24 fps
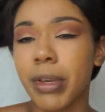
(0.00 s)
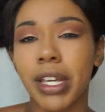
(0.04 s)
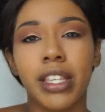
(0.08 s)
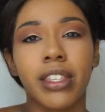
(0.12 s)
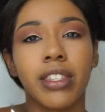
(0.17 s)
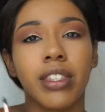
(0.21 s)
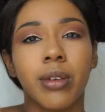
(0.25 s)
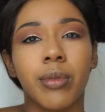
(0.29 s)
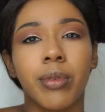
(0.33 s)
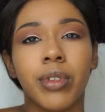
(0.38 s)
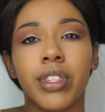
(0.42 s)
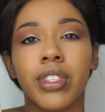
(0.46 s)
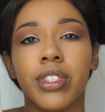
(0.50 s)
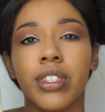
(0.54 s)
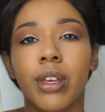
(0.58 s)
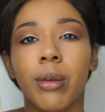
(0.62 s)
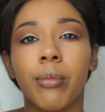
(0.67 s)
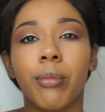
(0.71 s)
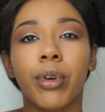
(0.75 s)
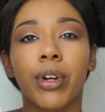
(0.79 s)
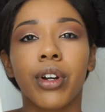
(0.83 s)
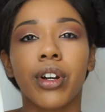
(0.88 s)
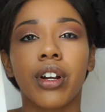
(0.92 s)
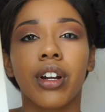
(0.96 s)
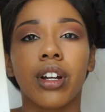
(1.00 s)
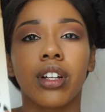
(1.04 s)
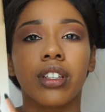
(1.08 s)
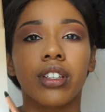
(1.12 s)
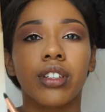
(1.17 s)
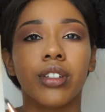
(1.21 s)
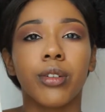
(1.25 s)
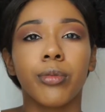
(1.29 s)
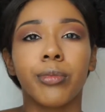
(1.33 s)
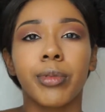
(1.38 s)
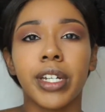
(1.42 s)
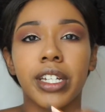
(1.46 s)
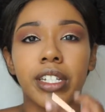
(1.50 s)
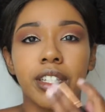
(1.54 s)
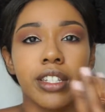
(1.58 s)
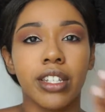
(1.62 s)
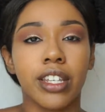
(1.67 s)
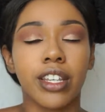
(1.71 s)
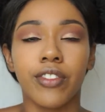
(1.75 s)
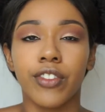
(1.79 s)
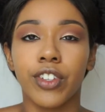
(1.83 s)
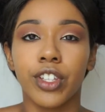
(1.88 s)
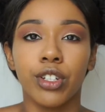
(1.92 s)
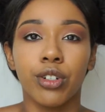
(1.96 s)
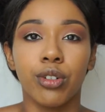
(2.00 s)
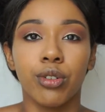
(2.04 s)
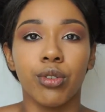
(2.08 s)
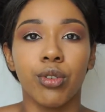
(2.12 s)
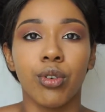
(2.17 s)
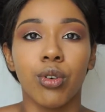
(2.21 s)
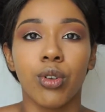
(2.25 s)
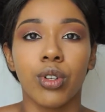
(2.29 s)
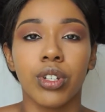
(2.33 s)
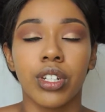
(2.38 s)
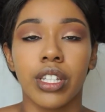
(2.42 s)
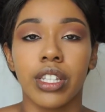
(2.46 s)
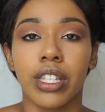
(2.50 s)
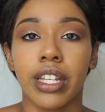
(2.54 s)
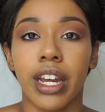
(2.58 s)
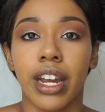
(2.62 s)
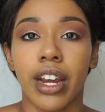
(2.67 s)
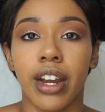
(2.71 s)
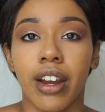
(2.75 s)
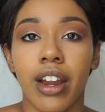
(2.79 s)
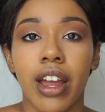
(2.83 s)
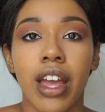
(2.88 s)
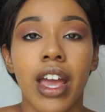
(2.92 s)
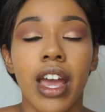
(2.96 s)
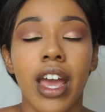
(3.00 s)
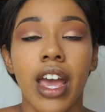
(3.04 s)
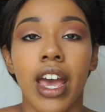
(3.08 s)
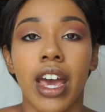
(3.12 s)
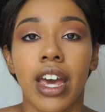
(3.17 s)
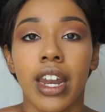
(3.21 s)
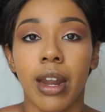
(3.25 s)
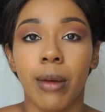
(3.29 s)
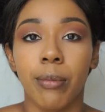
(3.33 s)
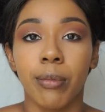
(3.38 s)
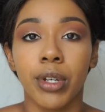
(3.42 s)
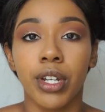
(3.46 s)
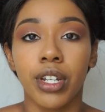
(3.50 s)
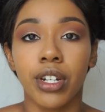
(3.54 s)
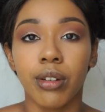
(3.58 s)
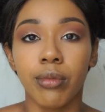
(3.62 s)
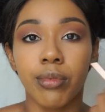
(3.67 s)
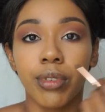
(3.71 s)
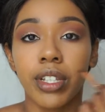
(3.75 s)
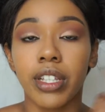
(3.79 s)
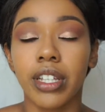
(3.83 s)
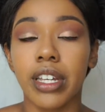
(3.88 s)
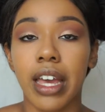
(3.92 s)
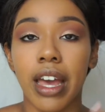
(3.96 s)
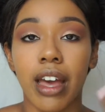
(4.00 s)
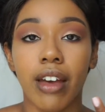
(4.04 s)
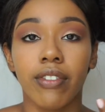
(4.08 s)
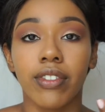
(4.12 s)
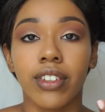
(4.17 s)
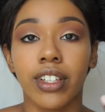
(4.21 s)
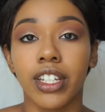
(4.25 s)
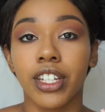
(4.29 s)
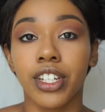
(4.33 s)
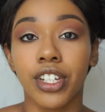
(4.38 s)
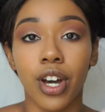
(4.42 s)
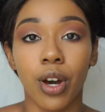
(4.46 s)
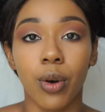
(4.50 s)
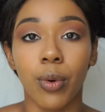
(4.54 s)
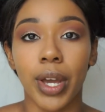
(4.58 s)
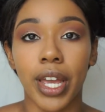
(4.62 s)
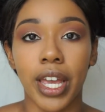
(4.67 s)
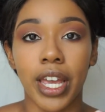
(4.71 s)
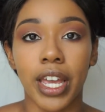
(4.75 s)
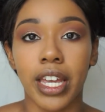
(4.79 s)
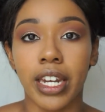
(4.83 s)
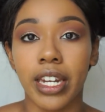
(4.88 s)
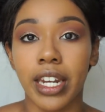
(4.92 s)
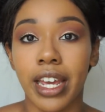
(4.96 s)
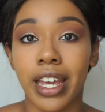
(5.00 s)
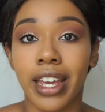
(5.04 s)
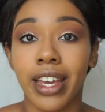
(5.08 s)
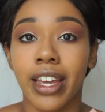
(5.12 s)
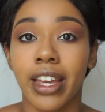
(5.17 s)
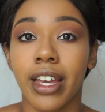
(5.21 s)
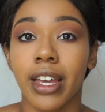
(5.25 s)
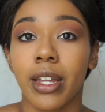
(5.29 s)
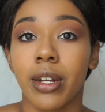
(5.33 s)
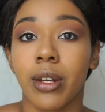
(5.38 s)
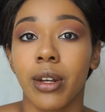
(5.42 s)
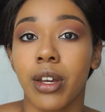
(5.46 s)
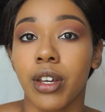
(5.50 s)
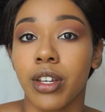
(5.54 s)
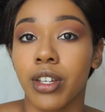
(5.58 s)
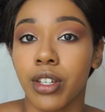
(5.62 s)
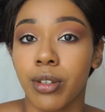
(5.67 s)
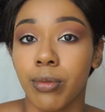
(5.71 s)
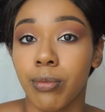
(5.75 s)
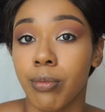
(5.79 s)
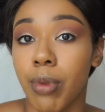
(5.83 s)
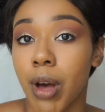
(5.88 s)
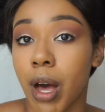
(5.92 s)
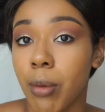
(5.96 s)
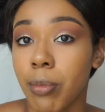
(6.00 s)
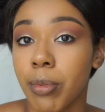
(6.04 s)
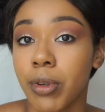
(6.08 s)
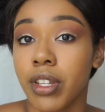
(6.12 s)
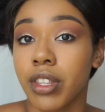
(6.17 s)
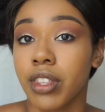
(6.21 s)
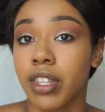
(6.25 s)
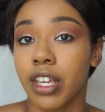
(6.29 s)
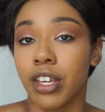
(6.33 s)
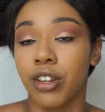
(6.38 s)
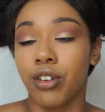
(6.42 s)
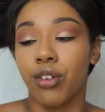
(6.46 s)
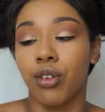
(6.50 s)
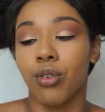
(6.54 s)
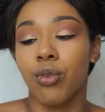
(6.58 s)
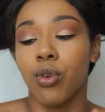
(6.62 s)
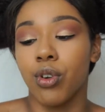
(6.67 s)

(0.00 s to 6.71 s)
mix it with Summer a little bit to give a little gold in there. And I'm gonna really heavily go in and pop it in the inner